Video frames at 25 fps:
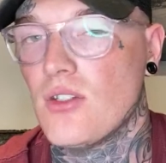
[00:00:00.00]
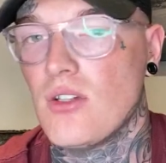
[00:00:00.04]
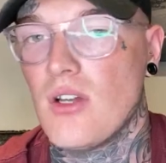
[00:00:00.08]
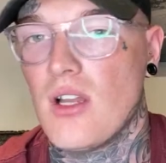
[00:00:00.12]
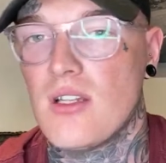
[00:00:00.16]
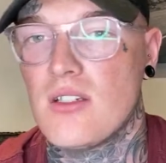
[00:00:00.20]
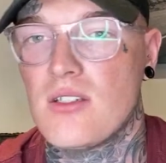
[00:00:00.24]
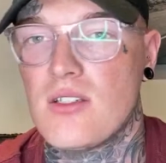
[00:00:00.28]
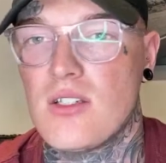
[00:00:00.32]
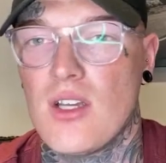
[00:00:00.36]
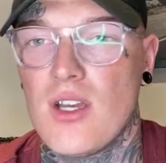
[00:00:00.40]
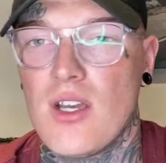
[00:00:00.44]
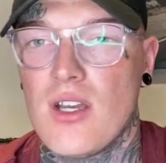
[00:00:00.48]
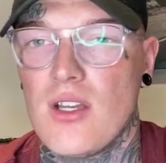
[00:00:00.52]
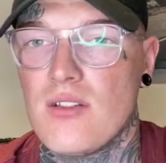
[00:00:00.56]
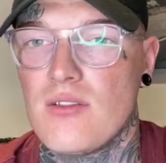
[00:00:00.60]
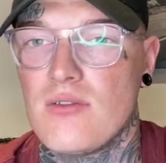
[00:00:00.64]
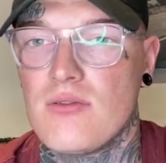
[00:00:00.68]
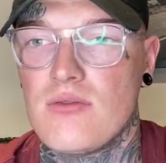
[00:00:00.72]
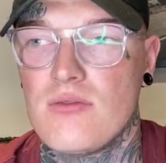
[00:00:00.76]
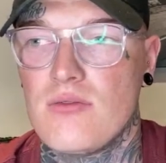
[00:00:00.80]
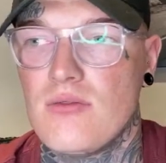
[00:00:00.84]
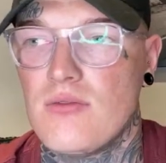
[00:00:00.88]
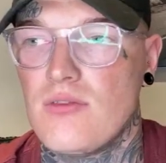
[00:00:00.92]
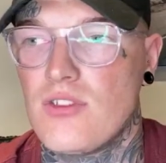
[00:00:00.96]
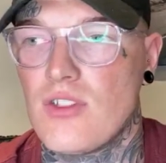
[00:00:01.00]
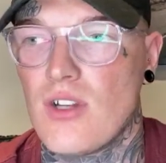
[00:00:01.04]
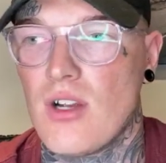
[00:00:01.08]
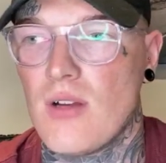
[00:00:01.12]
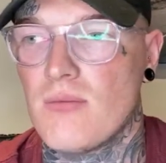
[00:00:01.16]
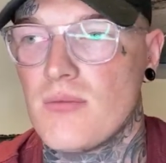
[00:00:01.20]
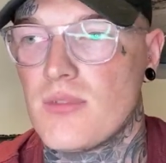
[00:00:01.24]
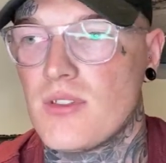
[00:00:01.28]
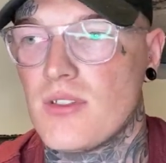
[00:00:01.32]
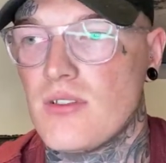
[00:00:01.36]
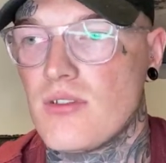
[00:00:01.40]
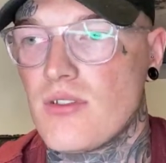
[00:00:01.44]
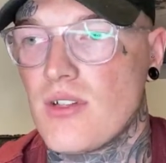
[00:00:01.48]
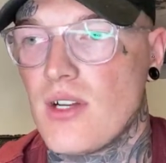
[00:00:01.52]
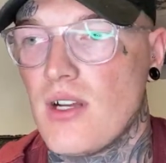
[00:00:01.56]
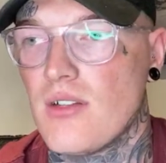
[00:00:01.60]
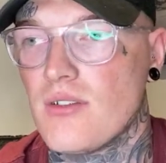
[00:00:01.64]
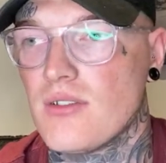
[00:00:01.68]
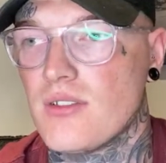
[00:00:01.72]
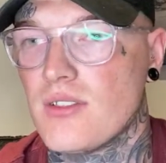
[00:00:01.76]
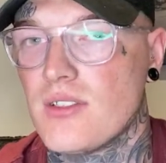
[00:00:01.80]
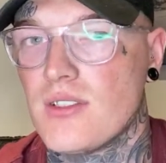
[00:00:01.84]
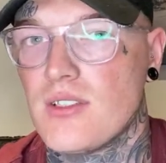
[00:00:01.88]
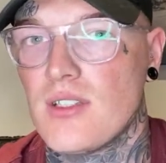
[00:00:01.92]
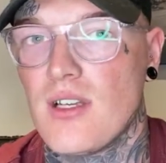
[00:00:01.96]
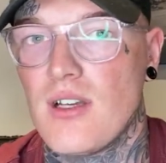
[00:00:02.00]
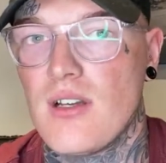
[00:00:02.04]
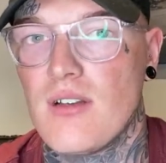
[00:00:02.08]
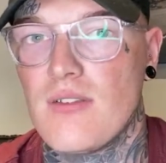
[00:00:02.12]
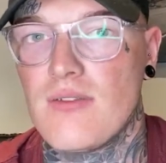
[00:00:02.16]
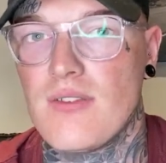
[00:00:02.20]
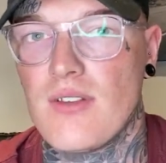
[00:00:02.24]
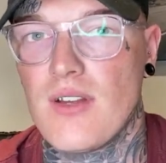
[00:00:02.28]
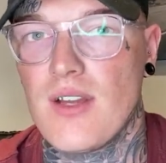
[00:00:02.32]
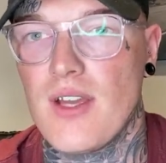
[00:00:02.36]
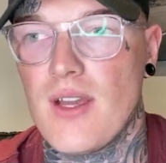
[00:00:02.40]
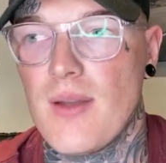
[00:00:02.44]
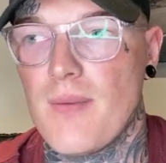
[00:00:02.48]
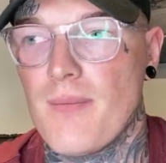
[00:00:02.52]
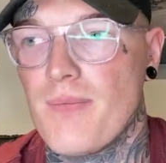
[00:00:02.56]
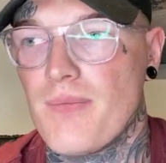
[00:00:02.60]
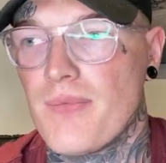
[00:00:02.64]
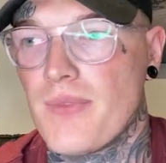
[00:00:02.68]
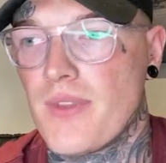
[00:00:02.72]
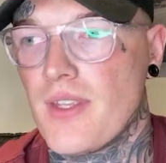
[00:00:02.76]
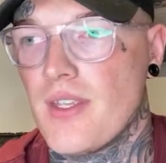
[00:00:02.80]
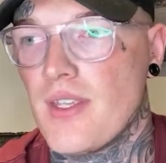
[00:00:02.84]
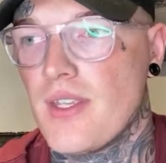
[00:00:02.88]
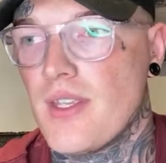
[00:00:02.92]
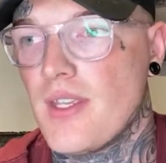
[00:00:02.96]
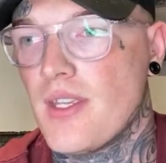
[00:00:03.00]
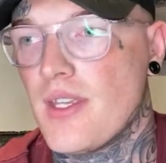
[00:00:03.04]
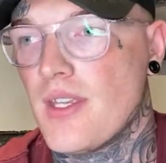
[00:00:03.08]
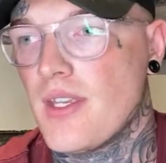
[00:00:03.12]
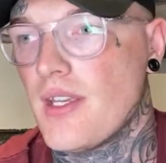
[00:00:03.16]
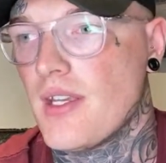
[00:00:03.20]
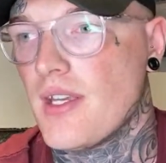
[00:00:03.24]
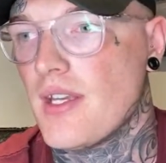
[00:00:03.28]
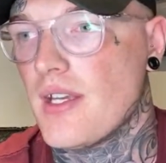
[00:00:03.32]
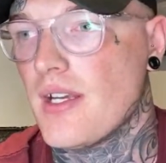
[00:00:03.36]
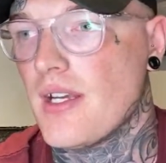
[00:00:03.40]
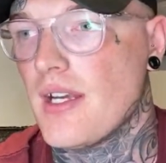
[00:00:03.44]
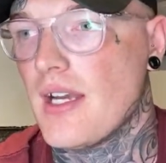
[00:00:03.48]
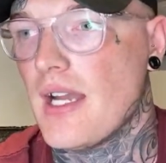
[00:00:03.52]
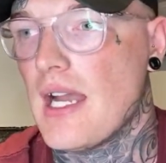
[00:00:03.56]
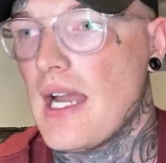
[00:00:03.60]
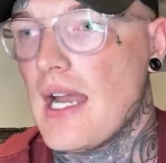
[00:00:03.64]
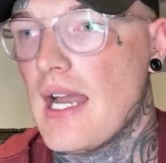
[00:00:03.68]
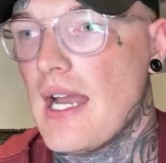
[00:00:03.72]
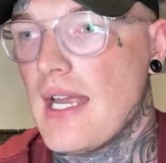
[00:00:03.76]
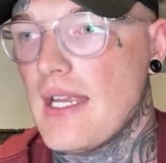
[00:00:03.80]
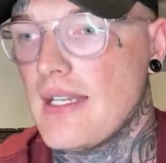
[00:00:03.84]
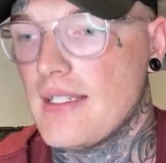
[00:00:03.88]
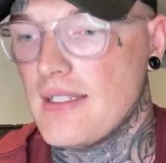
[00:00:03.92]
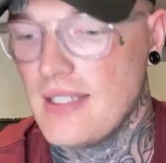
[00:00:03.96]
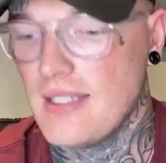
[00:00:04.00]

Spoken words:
like dirt jumps and trails and stuff. And